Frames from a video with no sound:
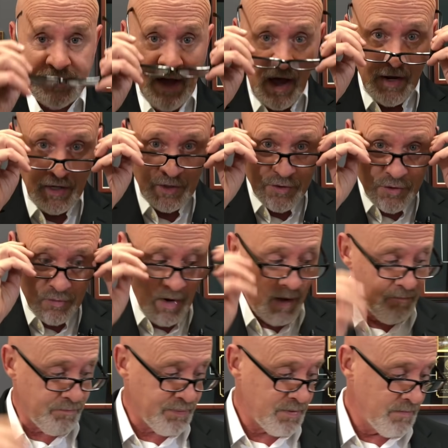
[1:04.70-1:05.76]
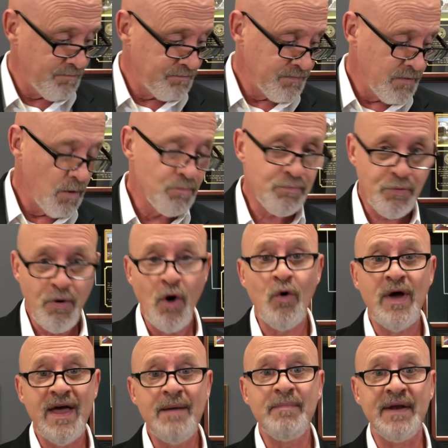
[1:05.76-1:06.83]
Donald Trump
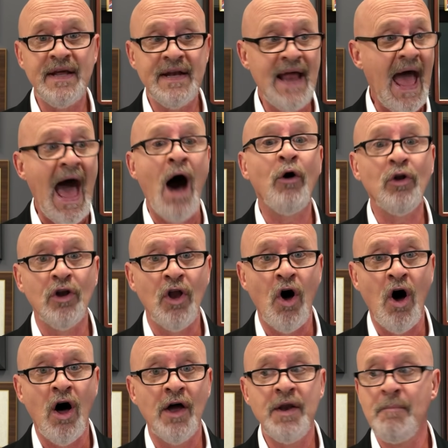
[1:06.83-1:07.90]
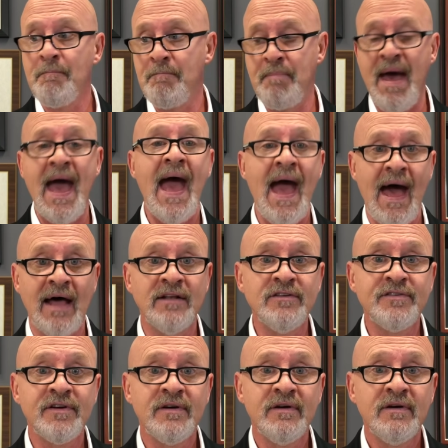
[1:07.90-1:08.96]
prohibited, outlawed,
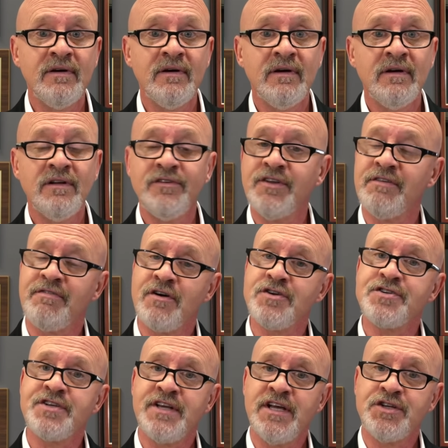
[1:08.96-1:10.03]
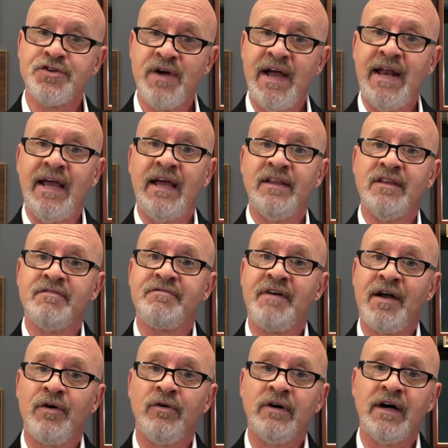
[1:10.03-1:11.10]
banned diversity training in the
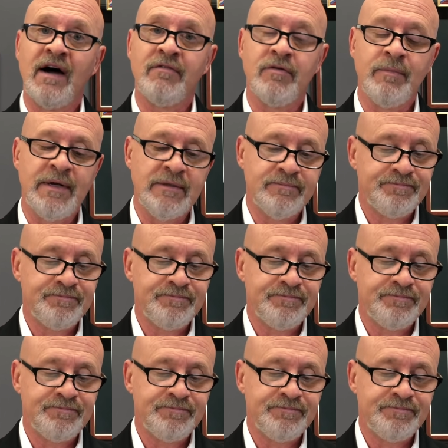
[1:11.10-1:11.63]
federal government.